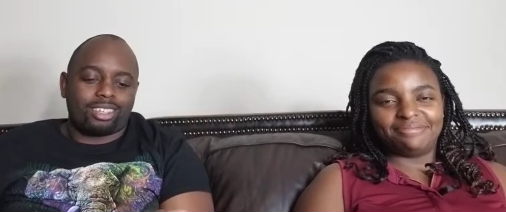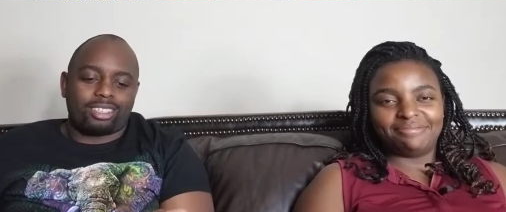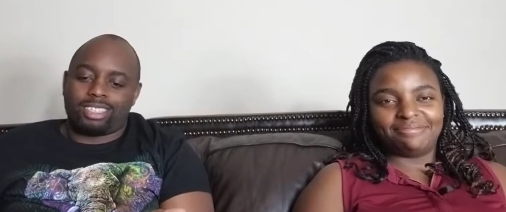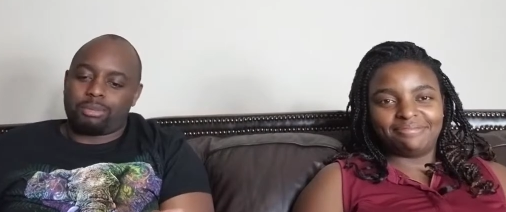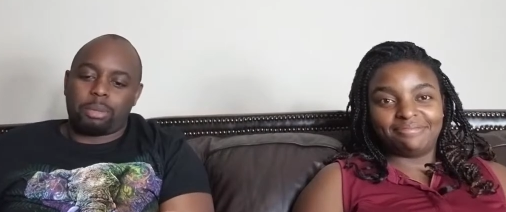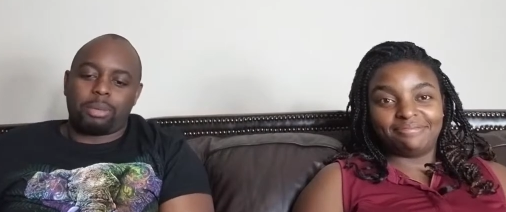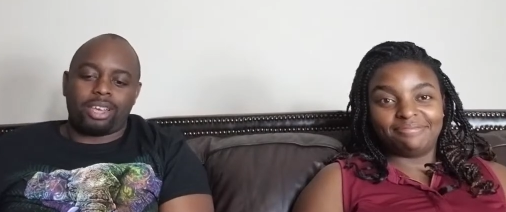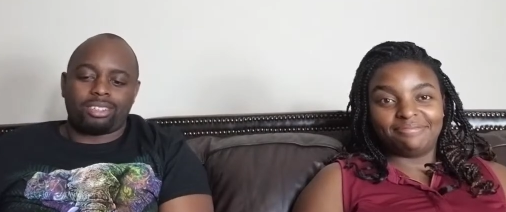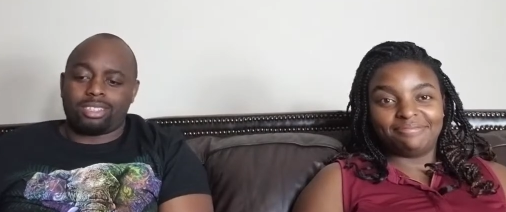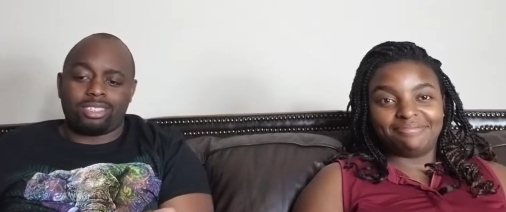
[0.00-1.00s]
Speaker 1: just be
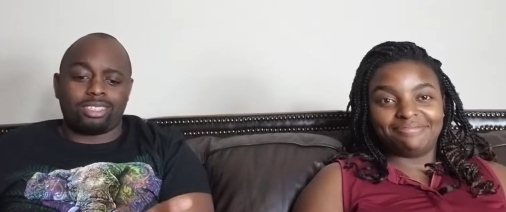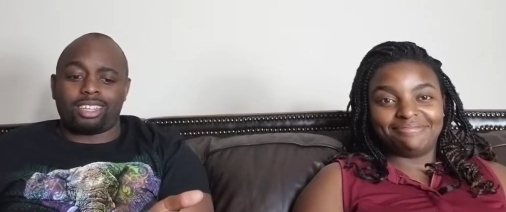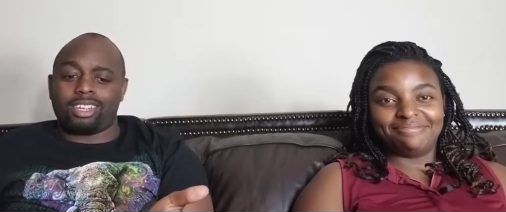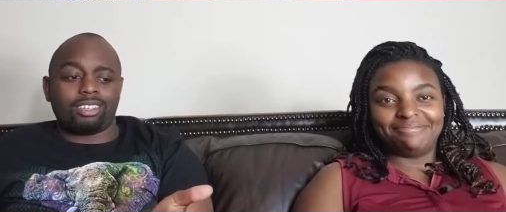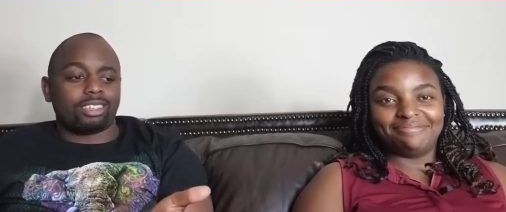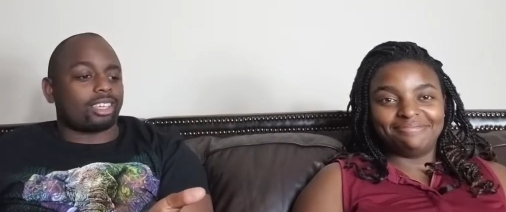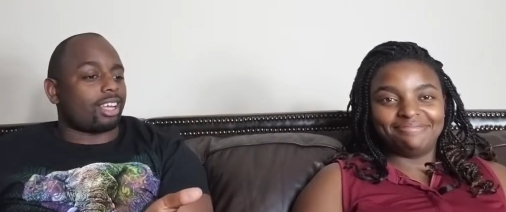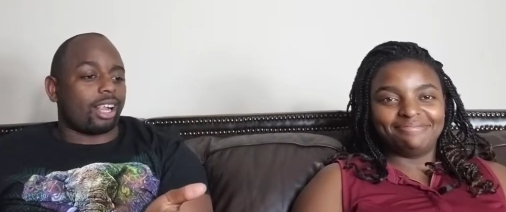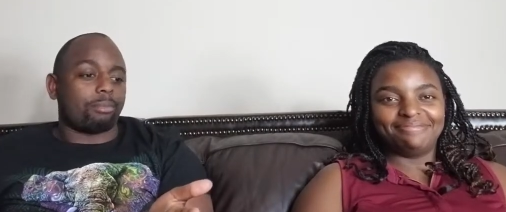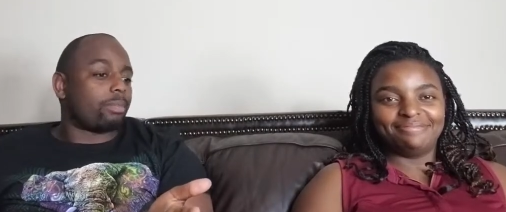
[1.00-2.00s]
patient. He's saying, Look,
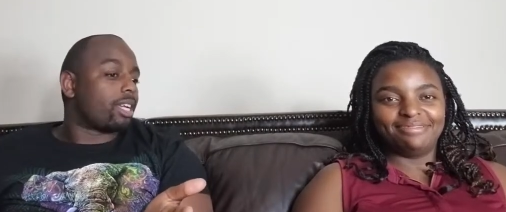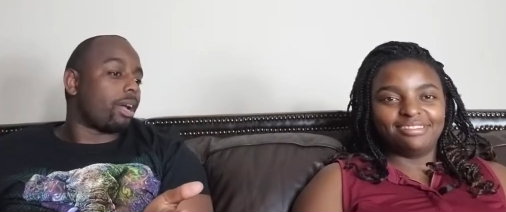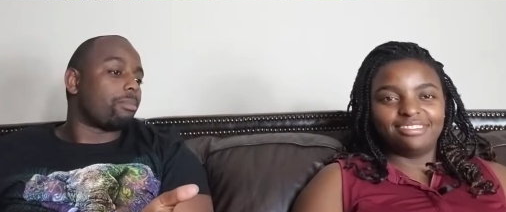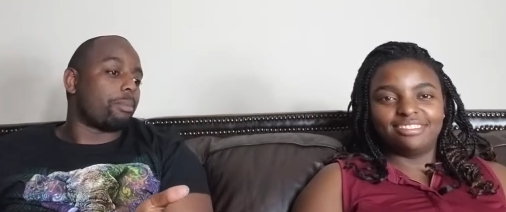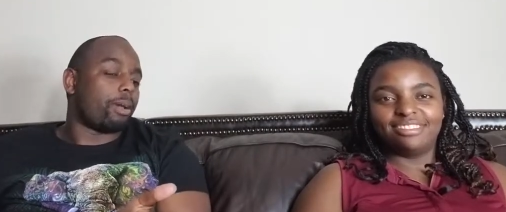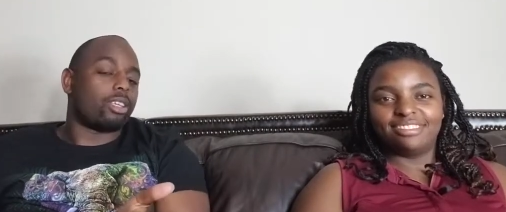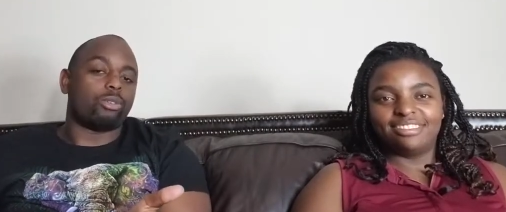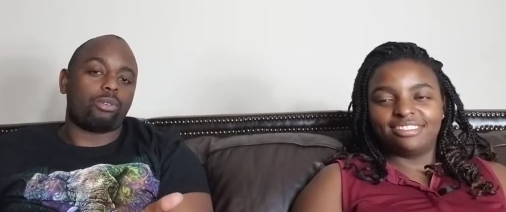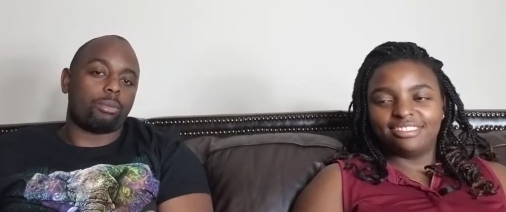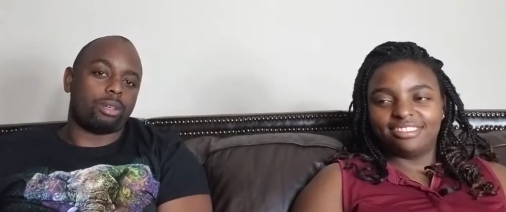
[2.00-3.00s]
I'll become the man you
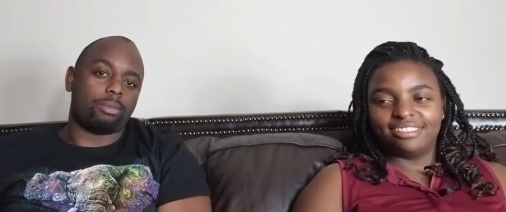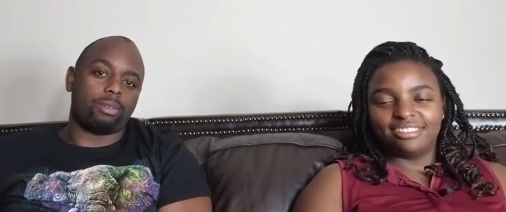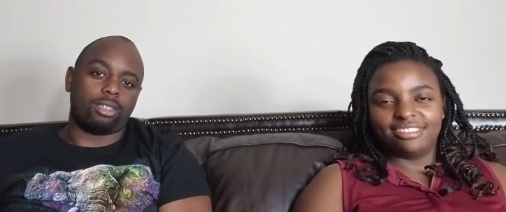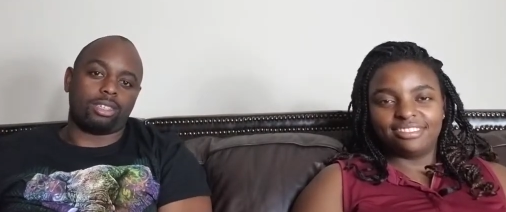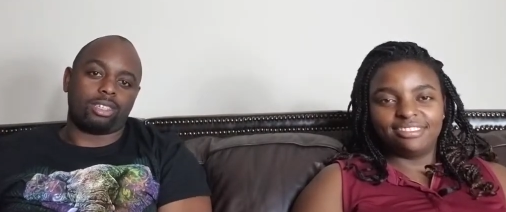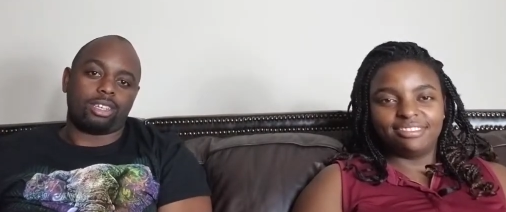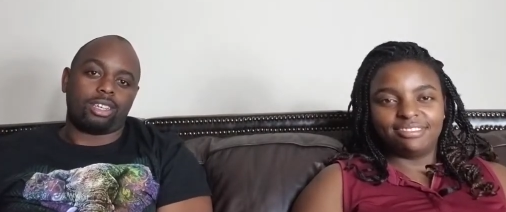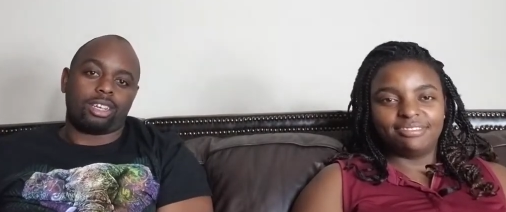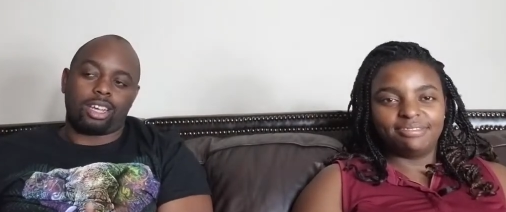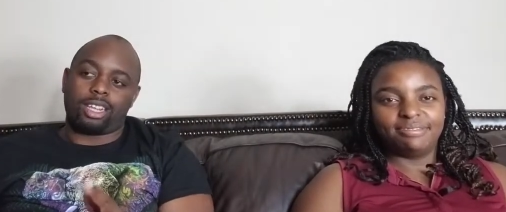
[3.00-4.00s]
want me to be.
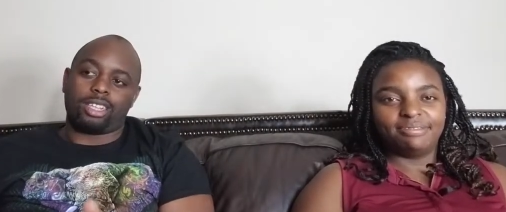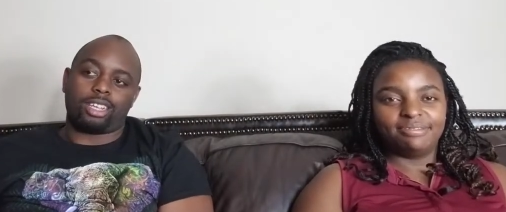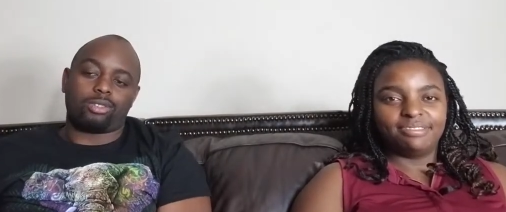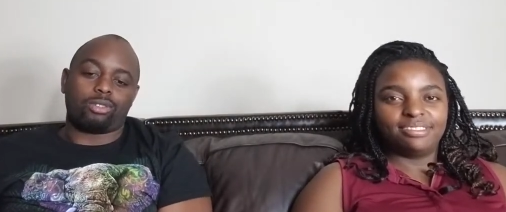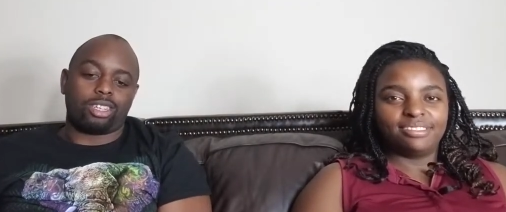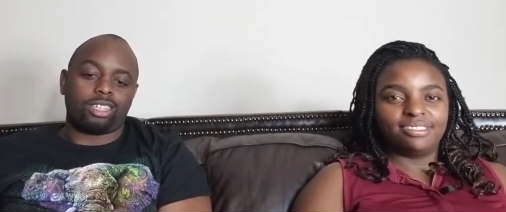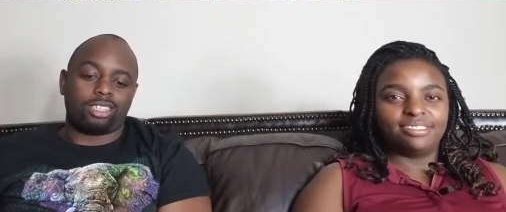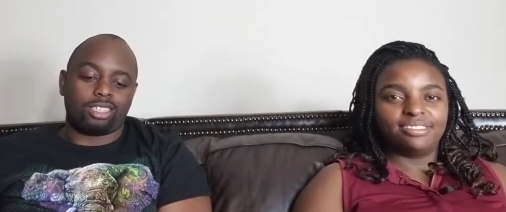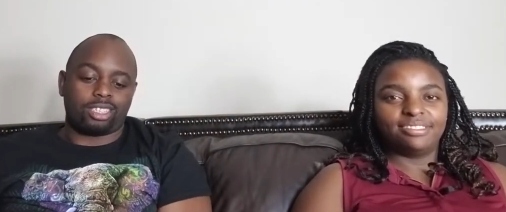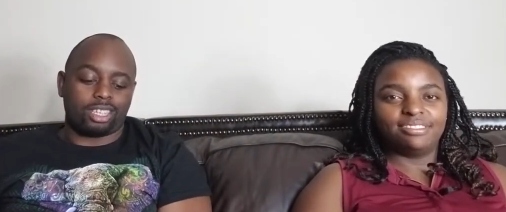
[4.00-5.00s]
And that's why
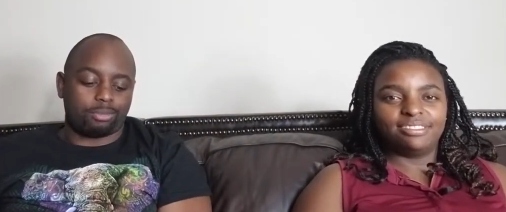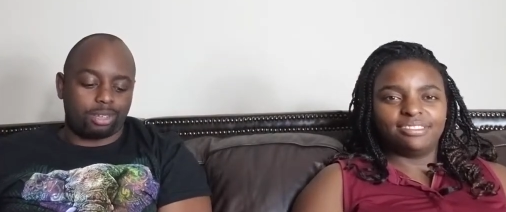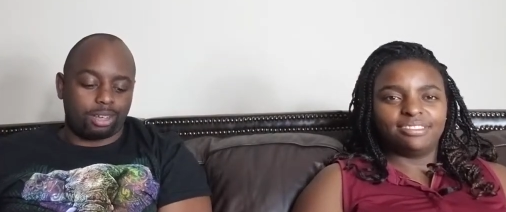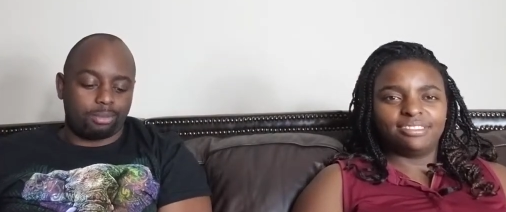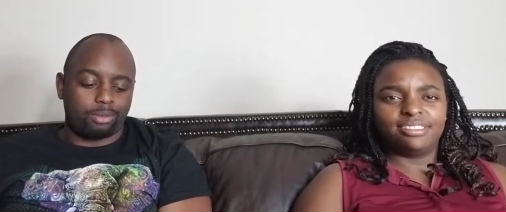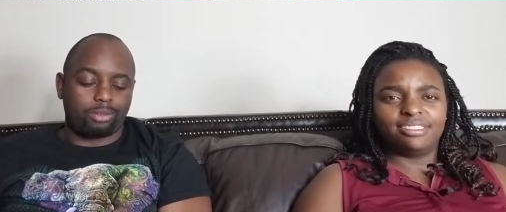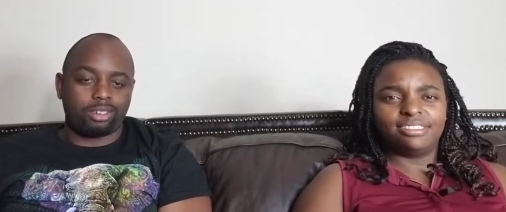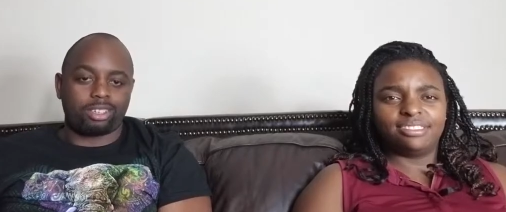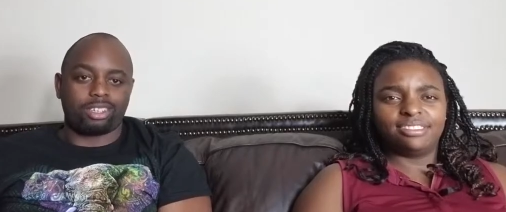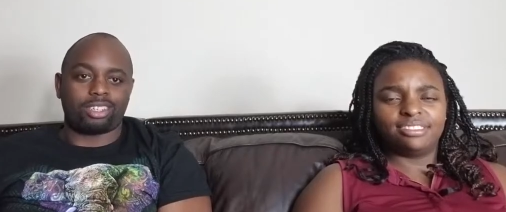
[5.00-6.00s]
that's my number one.